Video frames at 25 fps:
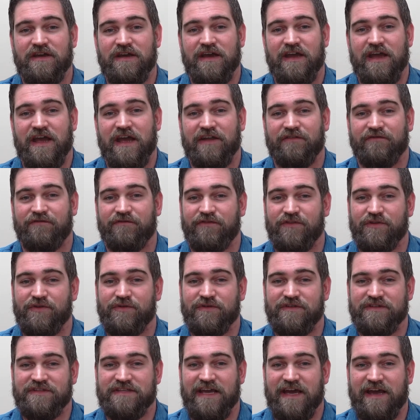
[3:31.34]
and
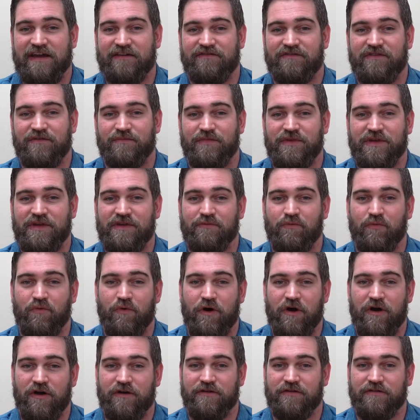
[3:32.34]
fluids have to be
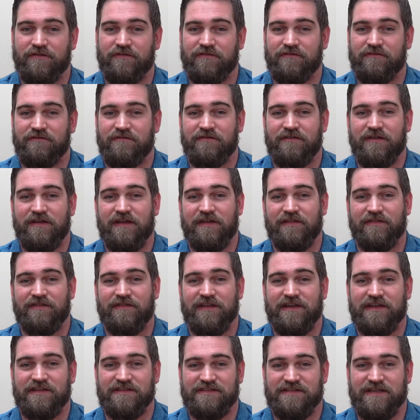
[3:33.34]
water and
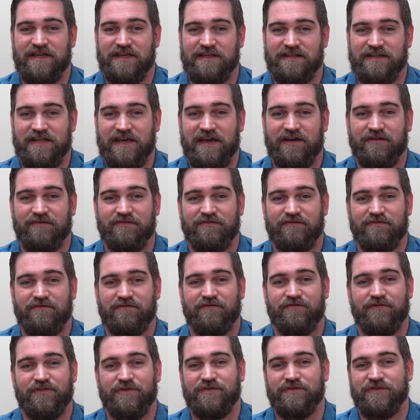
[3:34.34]
things like that.
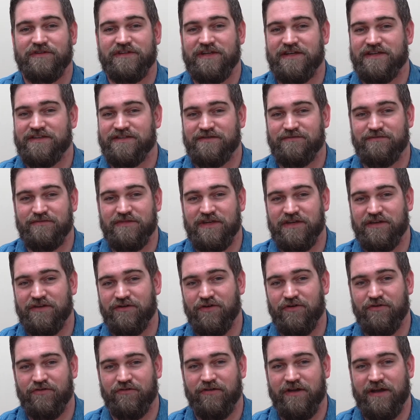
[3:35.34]
Fluid doesn't mean
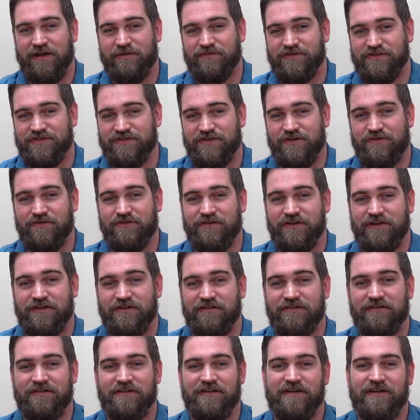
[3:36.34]
go grab a
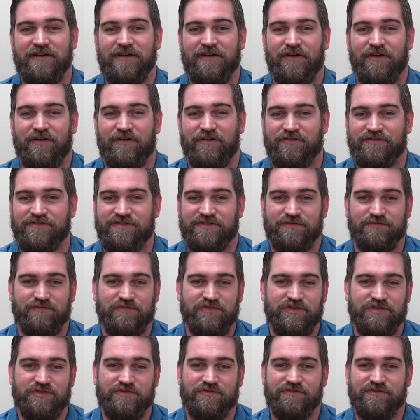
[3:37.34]
soda or some
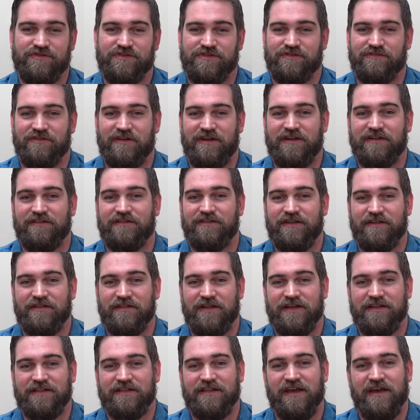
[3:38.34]
juice or anything
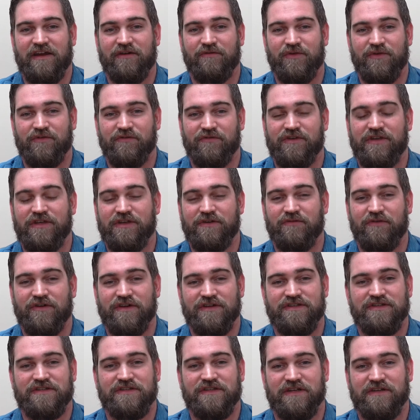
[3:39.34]
like that. We really want
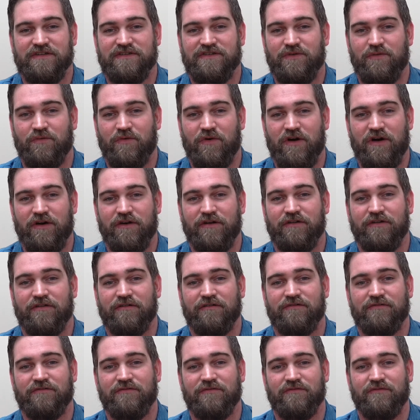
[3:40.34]
to stick to
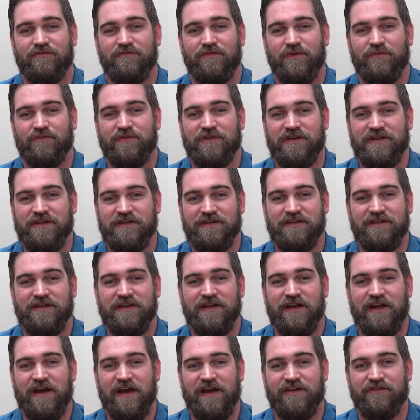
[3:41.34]
water when we need to
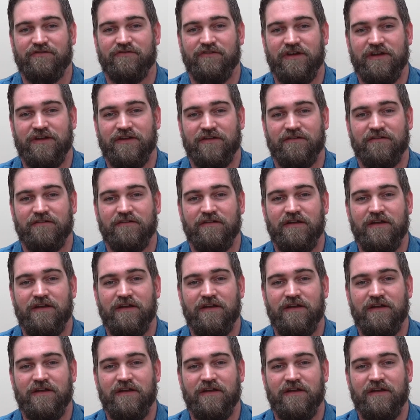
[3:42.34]
get hydrated.